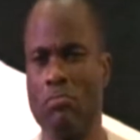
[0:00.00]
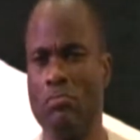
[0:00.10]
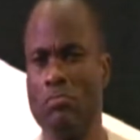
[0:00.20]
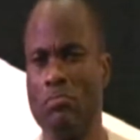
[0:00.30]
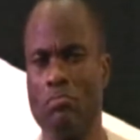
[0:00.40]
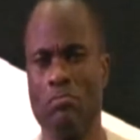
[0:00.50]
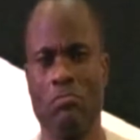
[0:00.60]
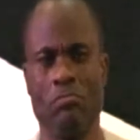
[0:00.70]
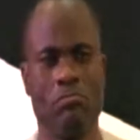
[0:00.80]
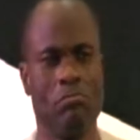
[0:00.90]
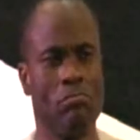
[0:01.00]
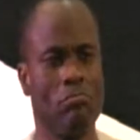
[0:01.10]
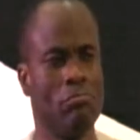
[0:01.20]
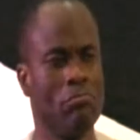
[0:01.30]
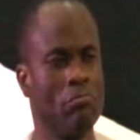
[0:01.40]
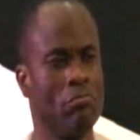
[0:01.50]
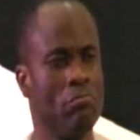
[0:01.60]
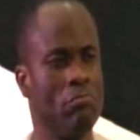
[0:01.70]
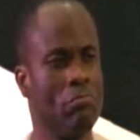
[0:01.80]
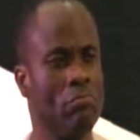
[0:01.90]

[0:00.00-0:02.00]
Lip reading: (silence)